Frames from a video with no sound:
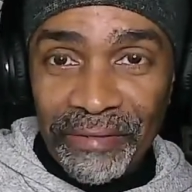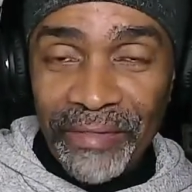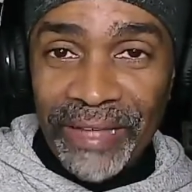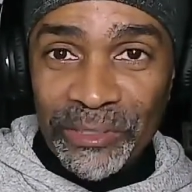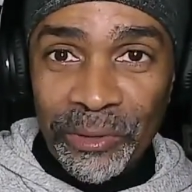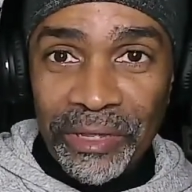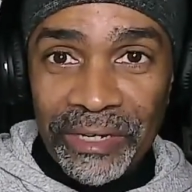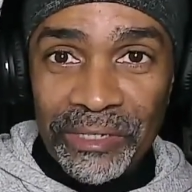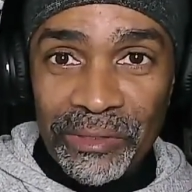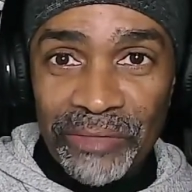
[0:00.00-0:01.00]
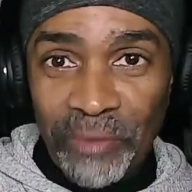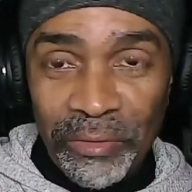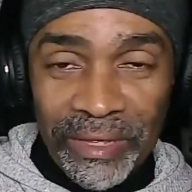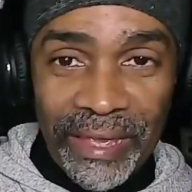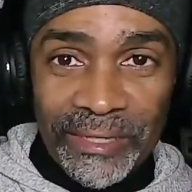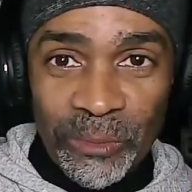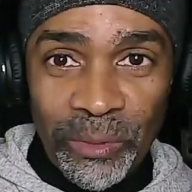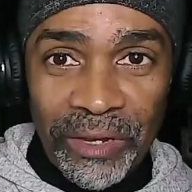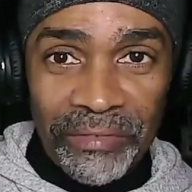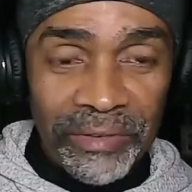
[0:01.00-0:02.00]
If that's all you're going to do is vote yes
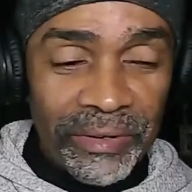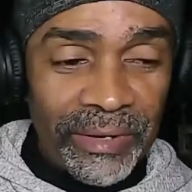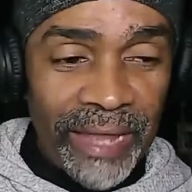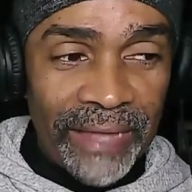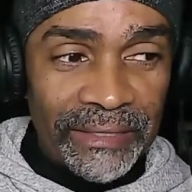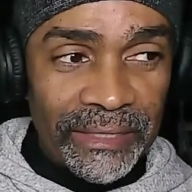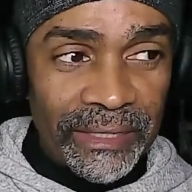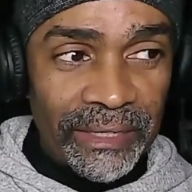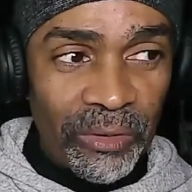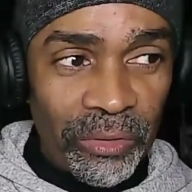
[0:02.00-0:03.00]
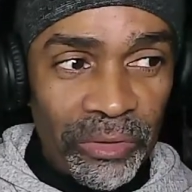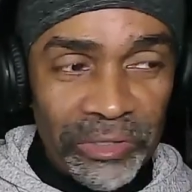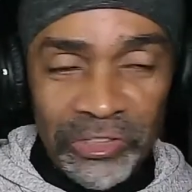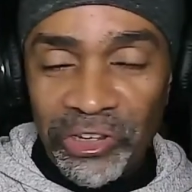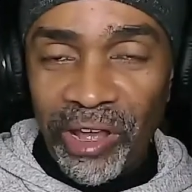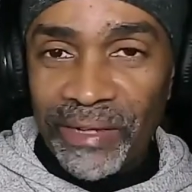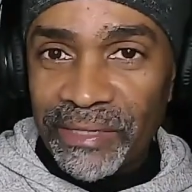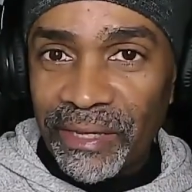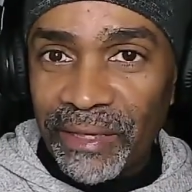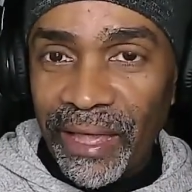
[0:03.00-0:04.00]
whenever Nancy or Chuck
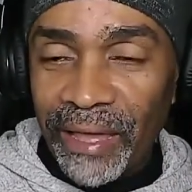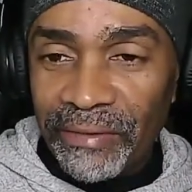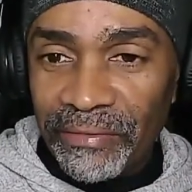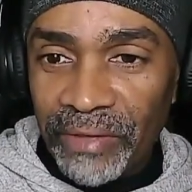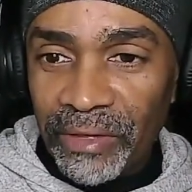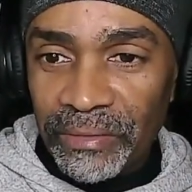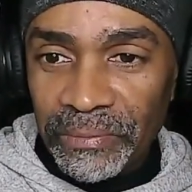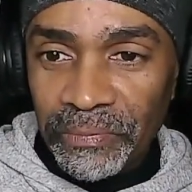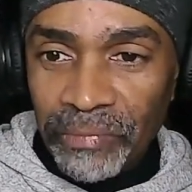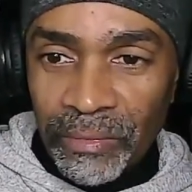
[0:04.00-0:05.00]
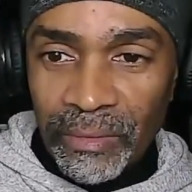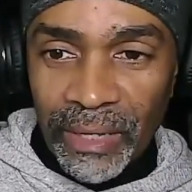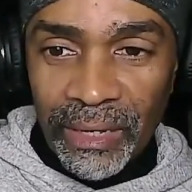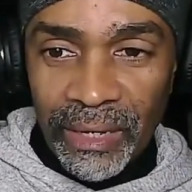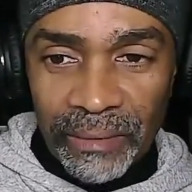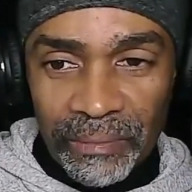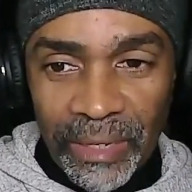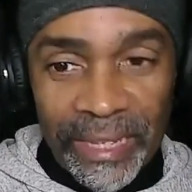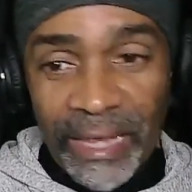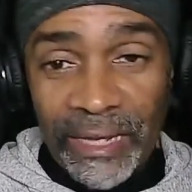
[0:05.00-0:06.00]
tell you how to vote.
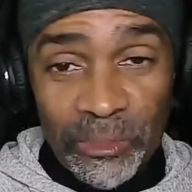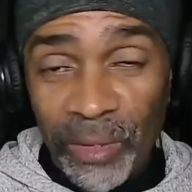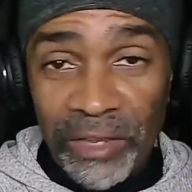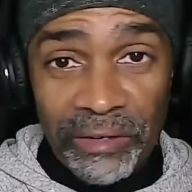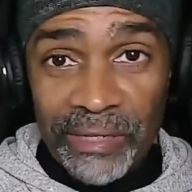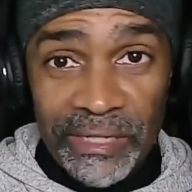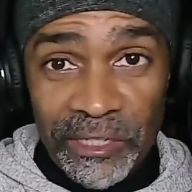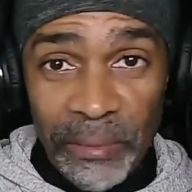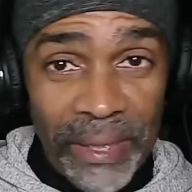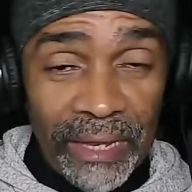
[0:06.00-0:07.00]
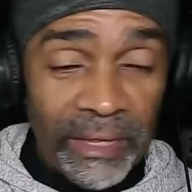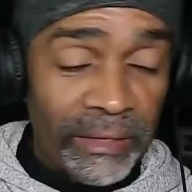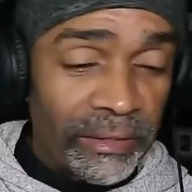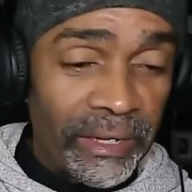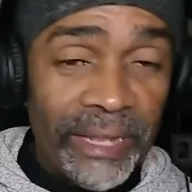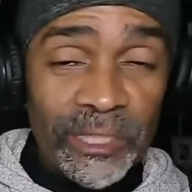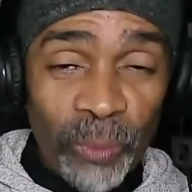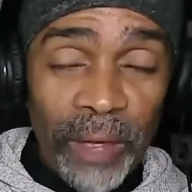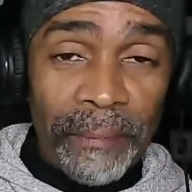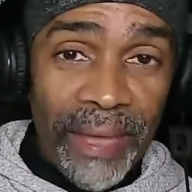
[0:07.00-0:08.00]
Again, that's why you don't need to debate either. And that's
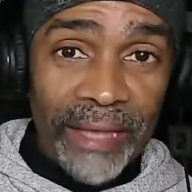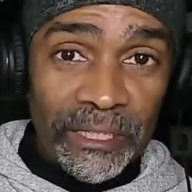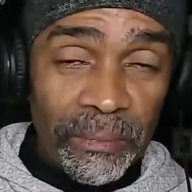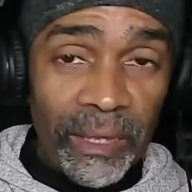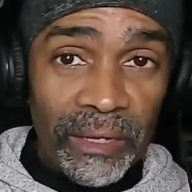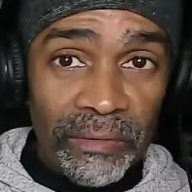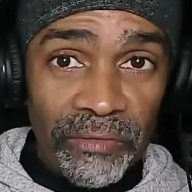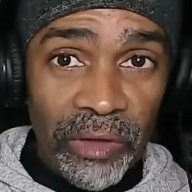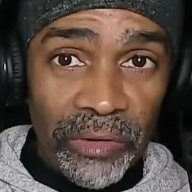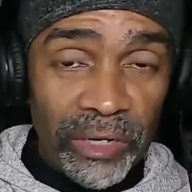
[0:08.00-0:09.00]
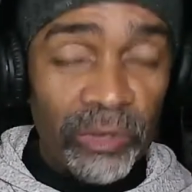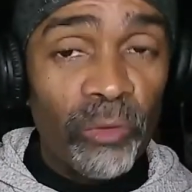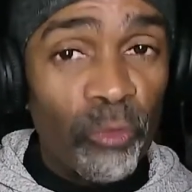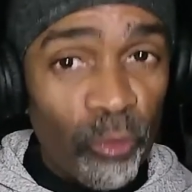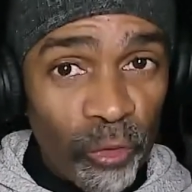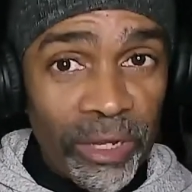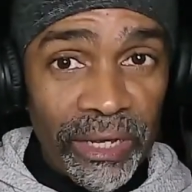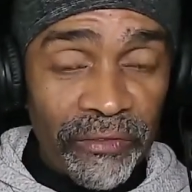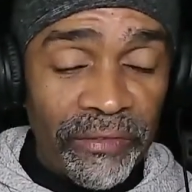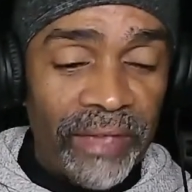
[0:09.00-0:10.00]
why mass mail-in voting
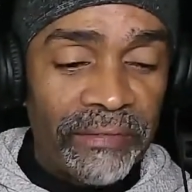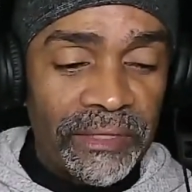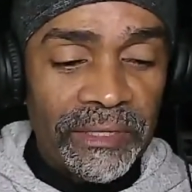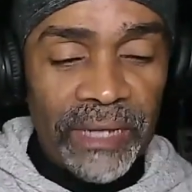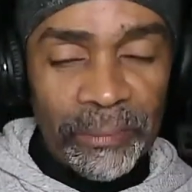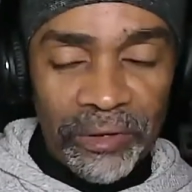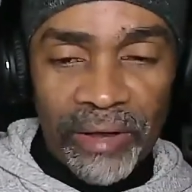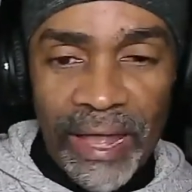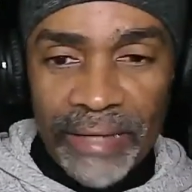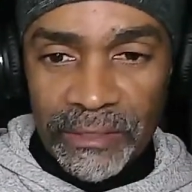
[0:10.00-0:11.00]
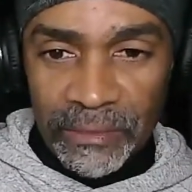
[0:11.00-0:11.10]
really favors the Democrats.